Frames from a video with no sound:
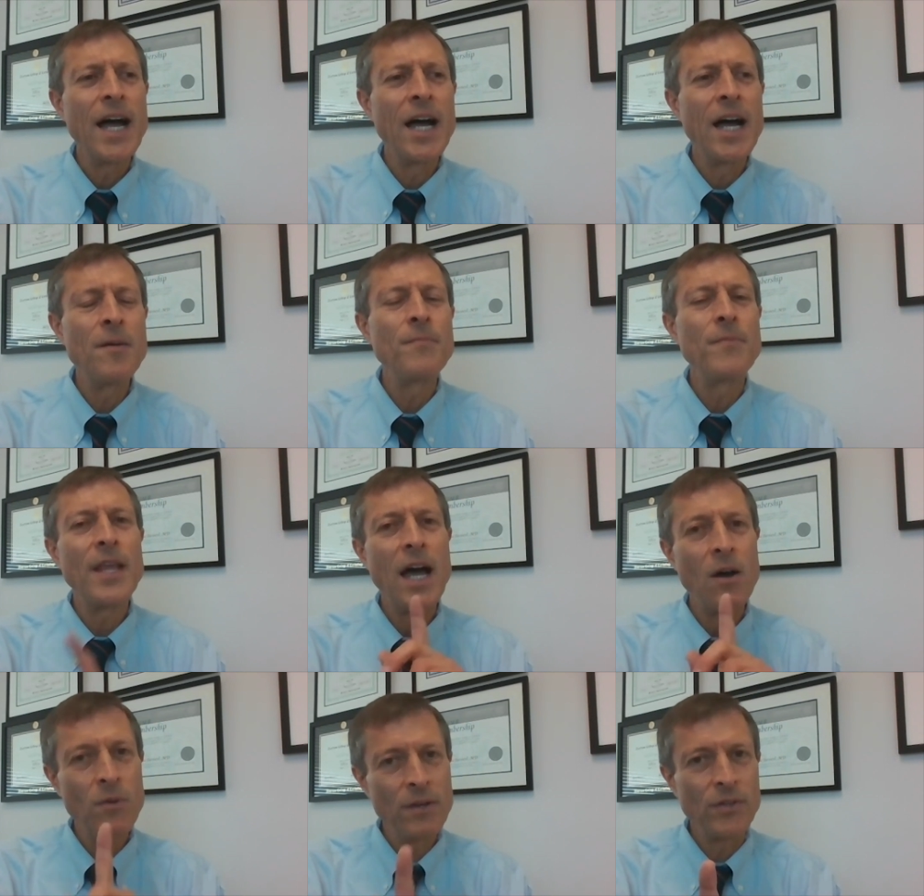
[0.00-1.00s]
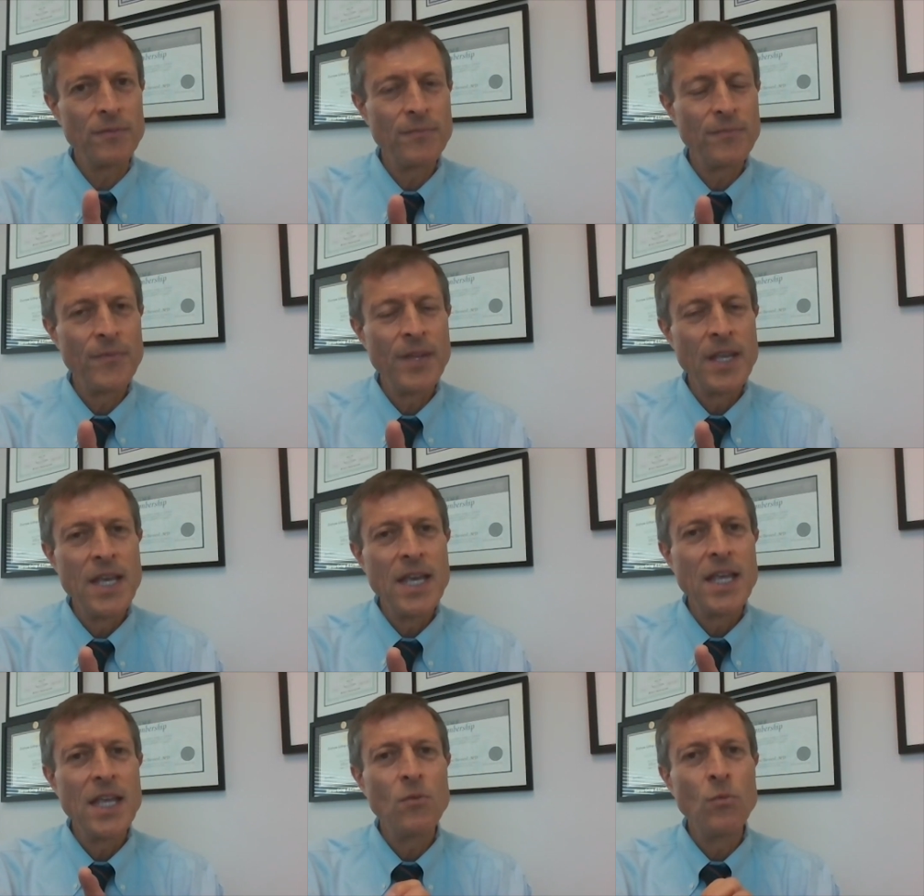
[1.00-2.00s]
However,
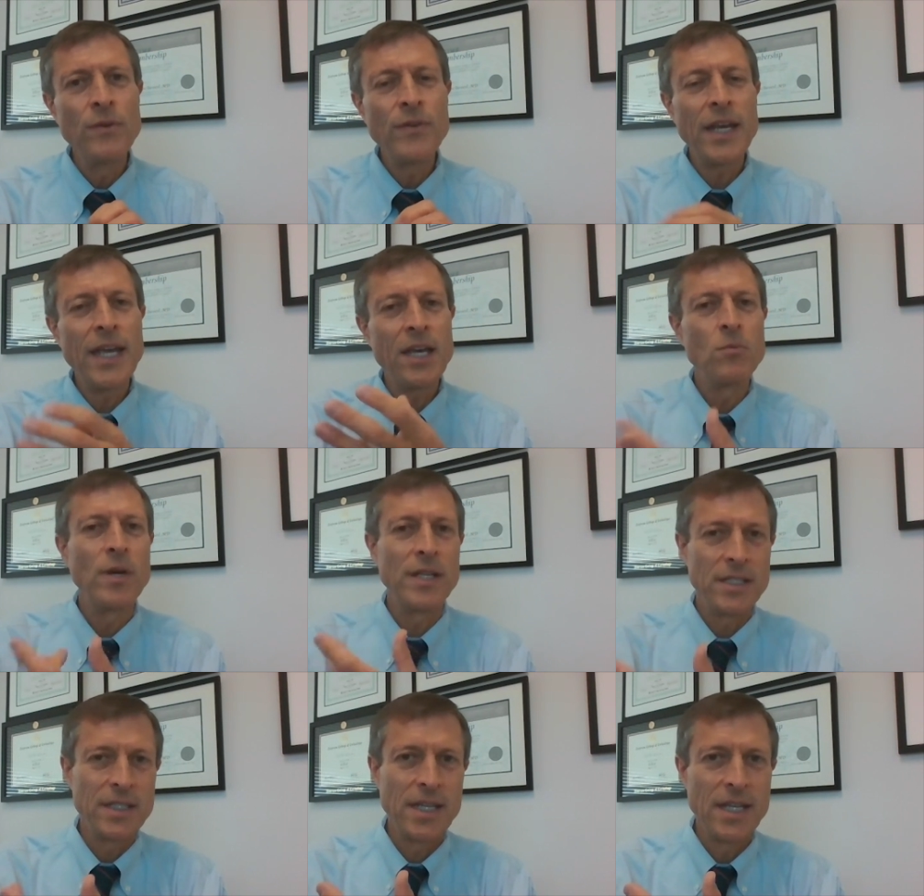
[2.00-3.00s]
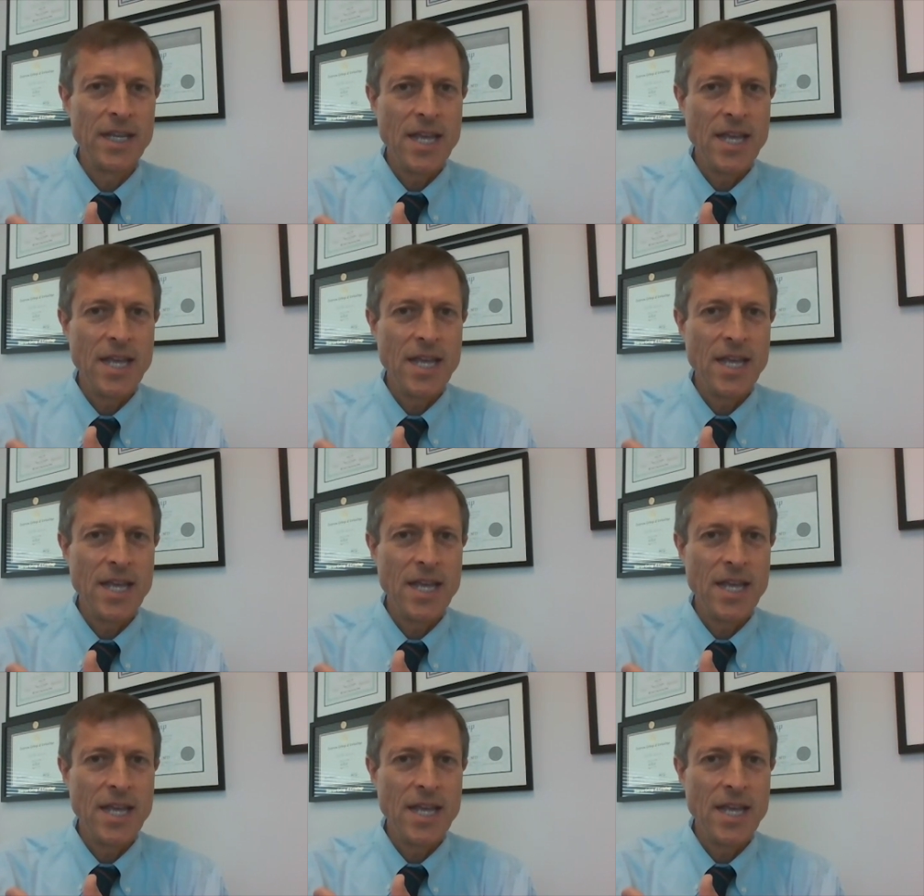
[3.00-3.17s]
we've got headwinds,